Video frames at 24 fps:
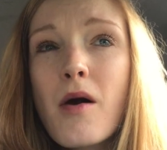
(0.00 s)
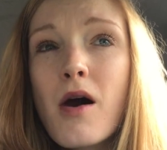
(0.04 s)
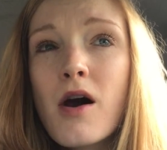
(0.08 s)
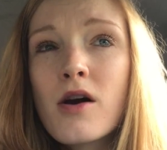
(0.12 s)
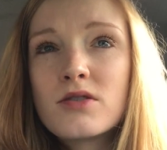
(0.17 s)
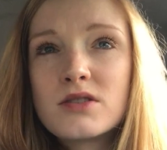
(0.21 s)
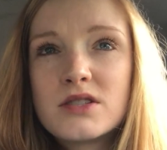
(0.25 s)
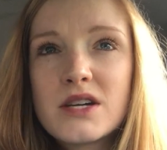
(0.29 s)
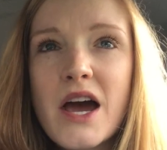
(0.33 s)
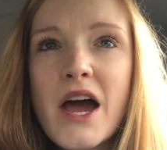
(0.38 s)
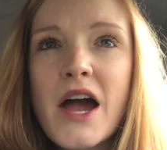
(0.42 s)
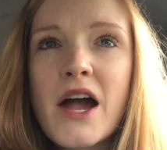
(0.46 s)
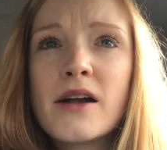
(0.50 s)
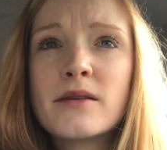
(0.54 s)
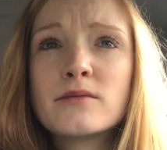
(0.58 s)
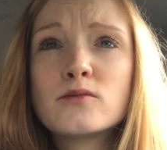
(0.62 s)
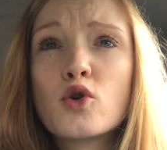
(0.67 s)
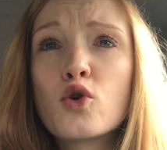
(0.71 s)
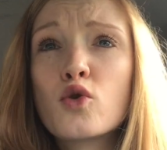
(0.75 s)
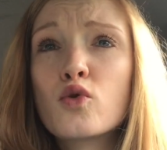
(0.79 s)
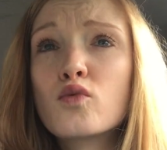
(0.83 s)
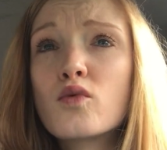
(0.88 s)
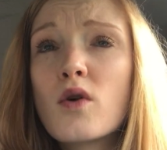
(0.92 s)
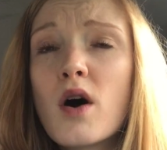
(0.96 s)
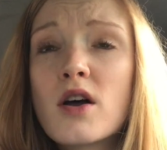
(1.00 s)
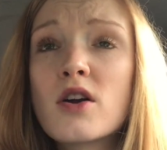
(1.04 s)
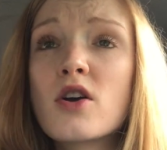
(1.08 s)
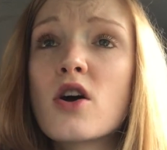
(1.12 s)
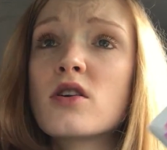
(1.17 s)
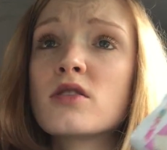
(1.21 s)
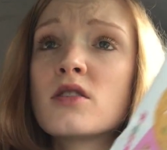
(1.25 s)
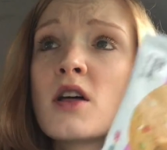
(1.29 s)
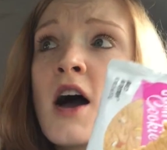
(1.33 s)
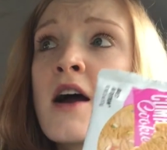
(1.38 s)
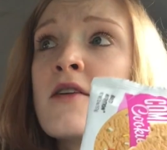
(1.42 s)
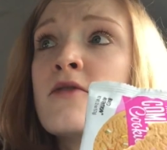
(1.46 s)
our day or run
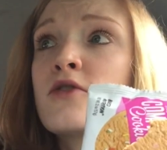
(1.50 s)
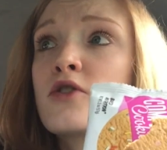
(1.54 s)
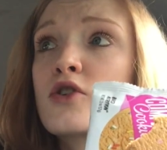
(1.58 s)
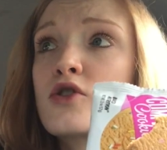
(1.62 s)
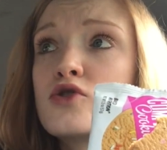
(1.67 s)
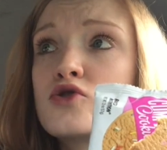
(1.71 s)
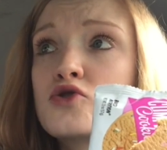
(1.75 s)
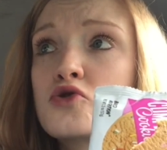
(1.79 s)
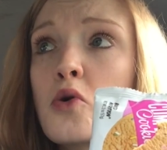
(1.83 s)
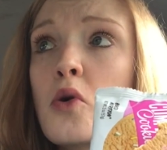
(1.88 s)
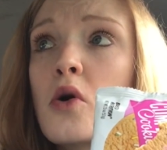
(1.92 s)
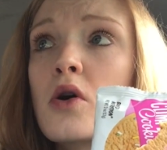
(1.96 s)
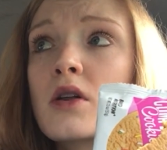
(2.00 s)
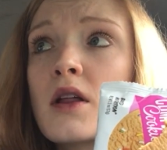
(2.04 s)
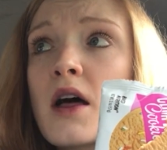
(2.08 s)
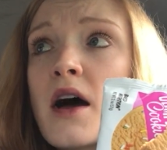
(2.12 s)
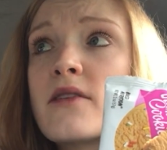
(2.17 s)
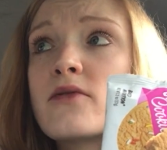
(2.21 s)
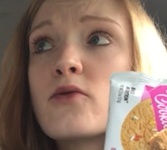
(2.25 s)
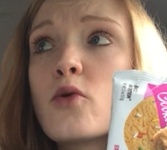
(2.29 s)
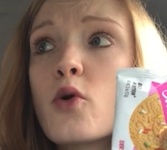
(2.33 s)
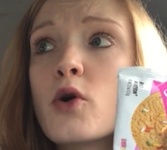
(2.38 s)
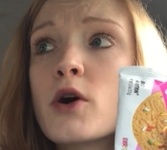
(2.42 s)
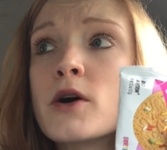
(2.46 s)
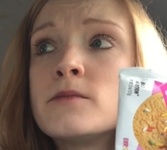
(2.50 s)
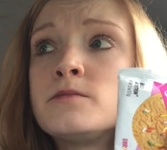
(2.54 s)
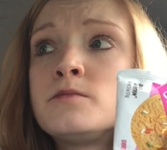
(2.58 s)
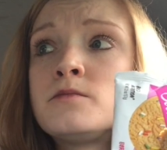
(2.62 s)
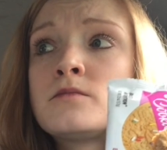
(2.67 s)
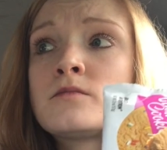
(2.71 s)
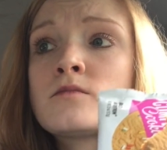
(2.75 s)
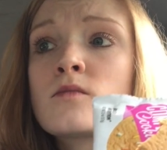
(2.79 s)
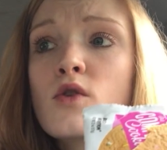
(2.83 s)
our life or control our life or